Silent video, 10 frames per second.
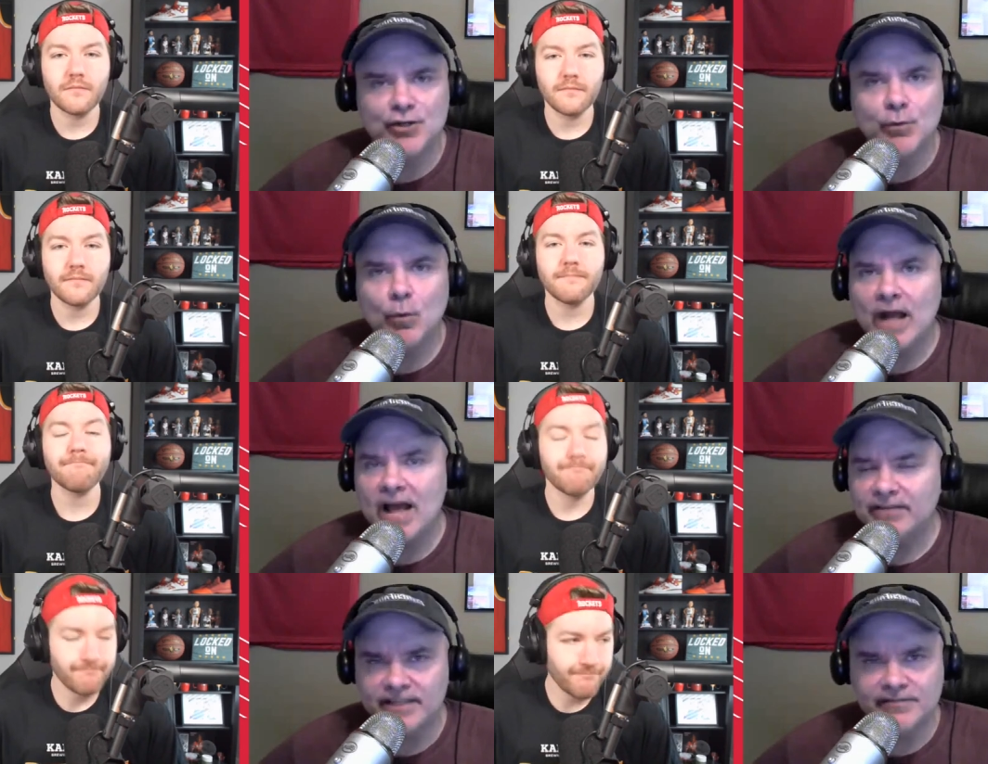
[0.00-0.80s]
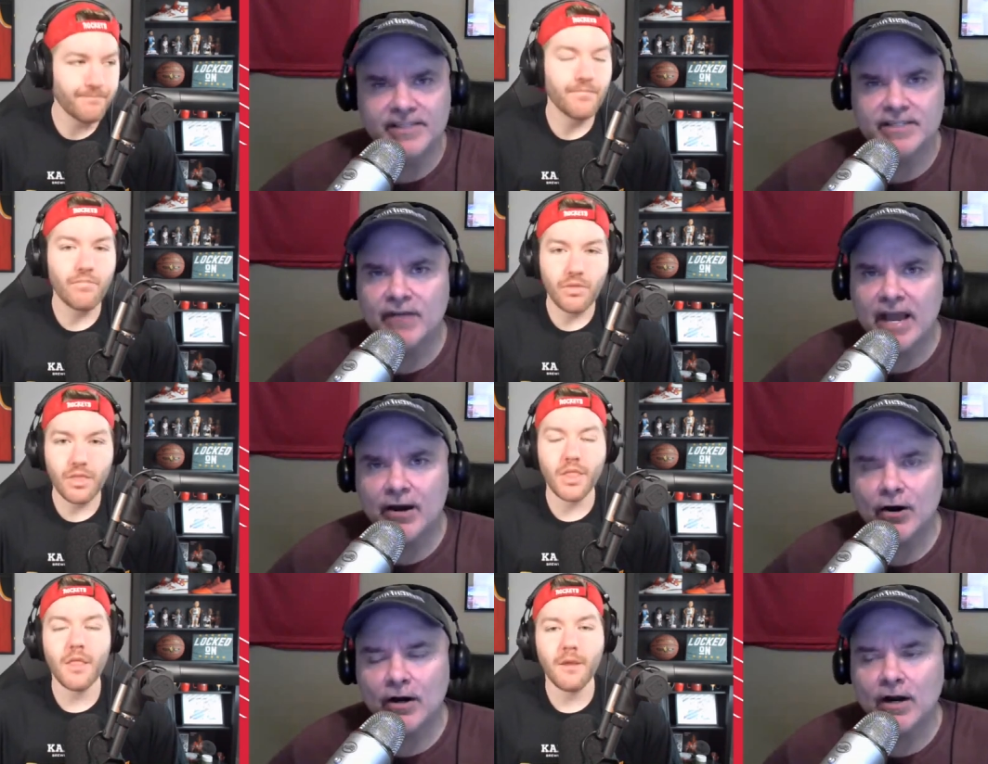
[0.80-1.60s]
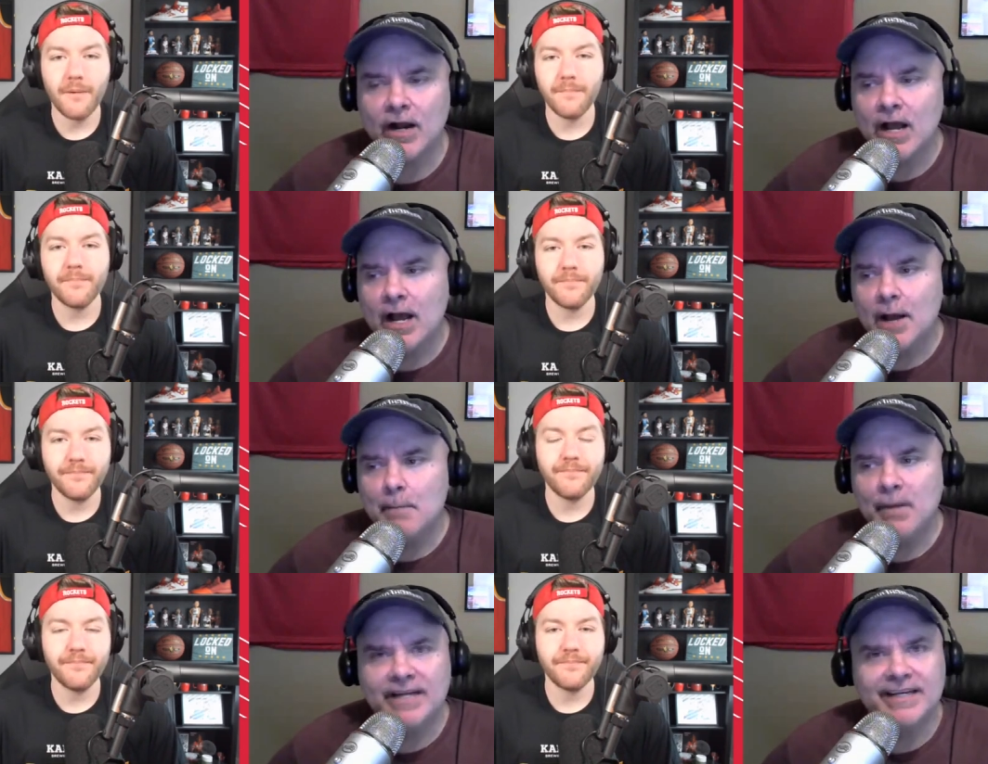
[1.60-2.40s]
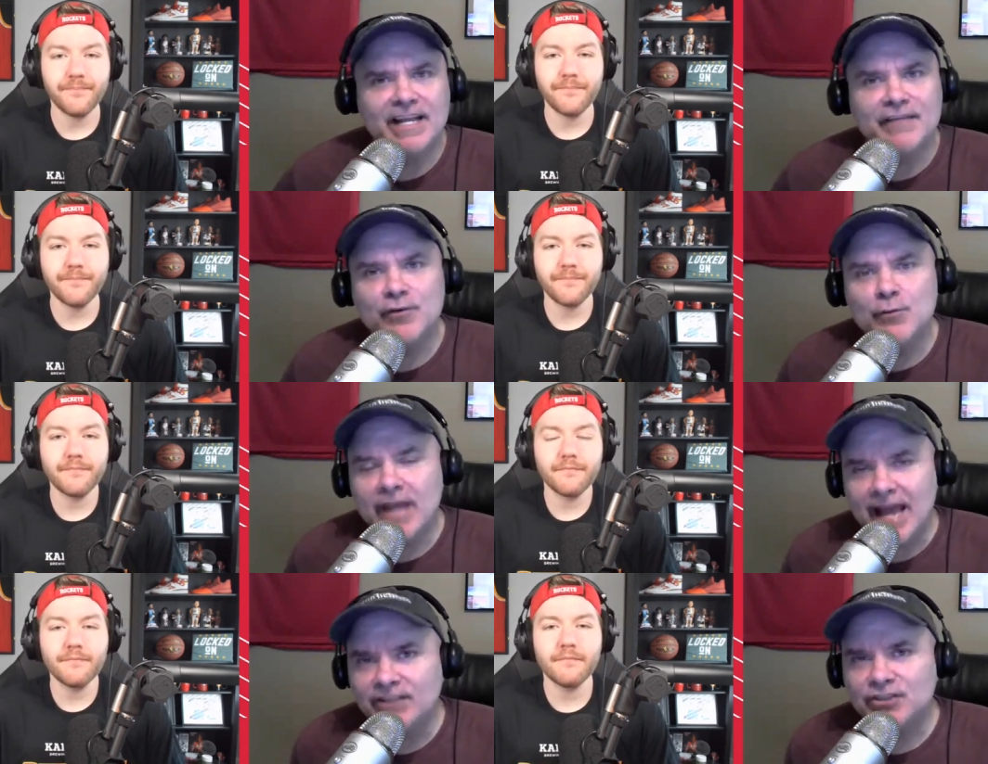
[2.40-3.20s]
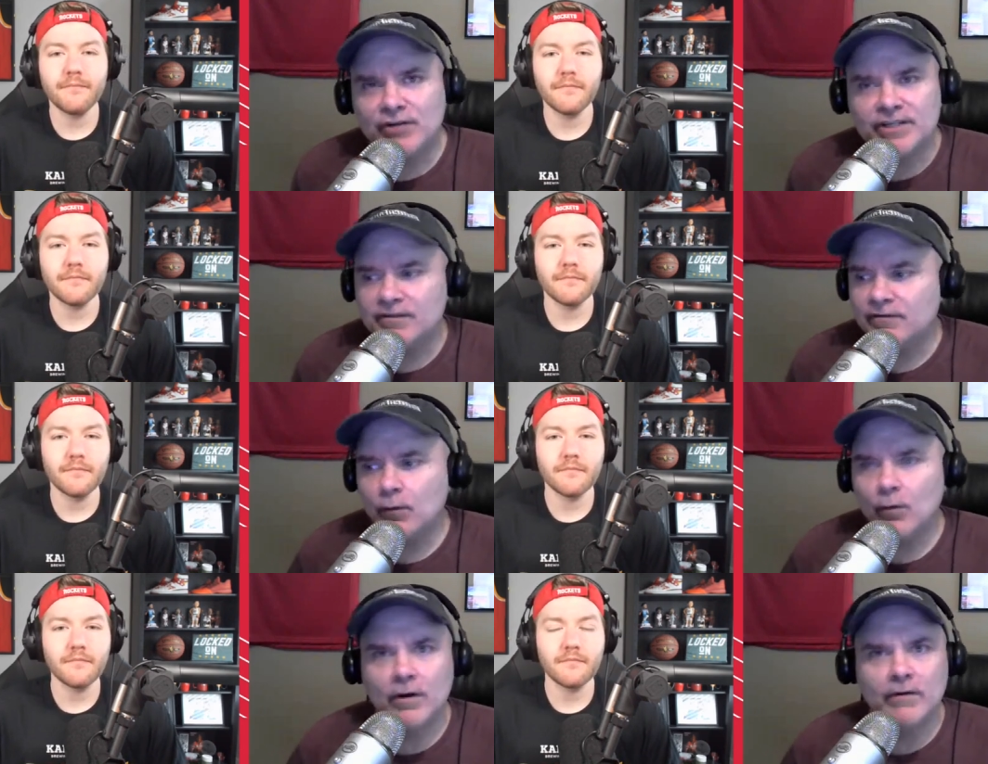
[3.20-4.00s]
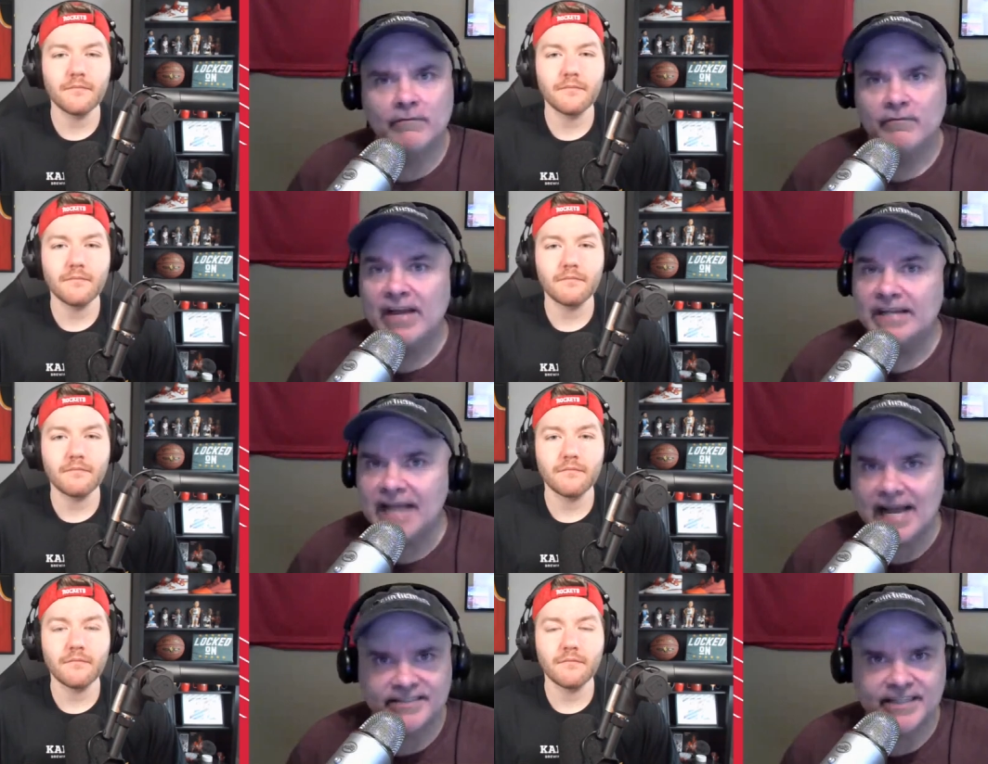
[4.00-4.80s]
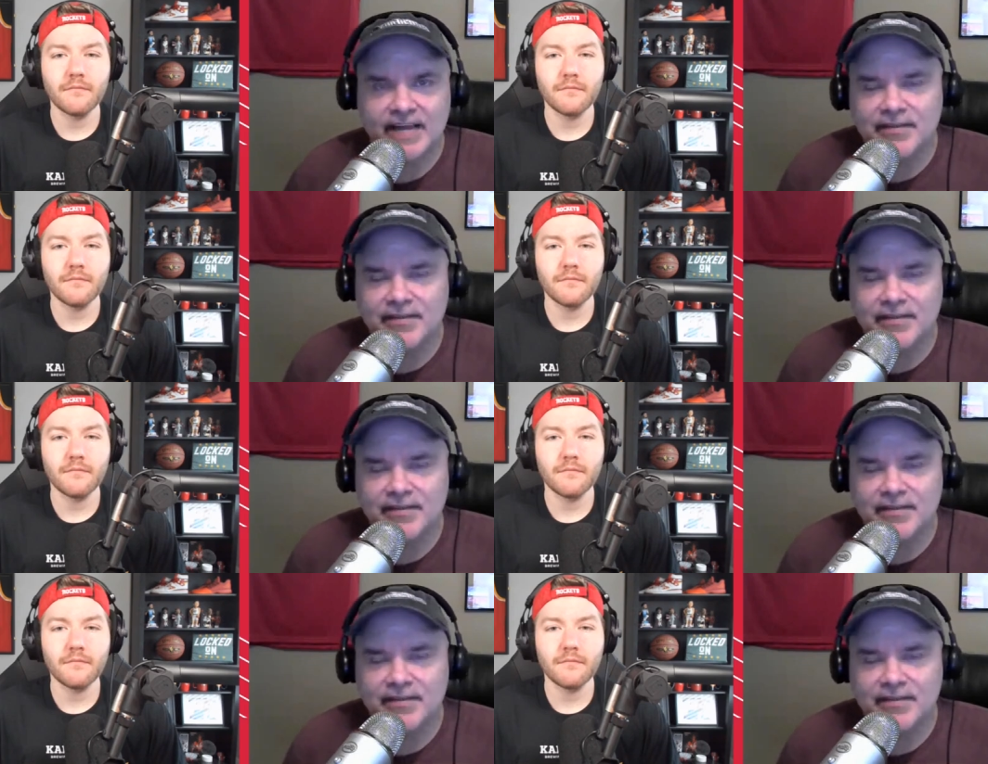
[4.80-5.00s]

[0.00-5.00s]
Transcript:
Speaker 1: You want to have a defensive anchor, but if you can stretch the floor, fantastic.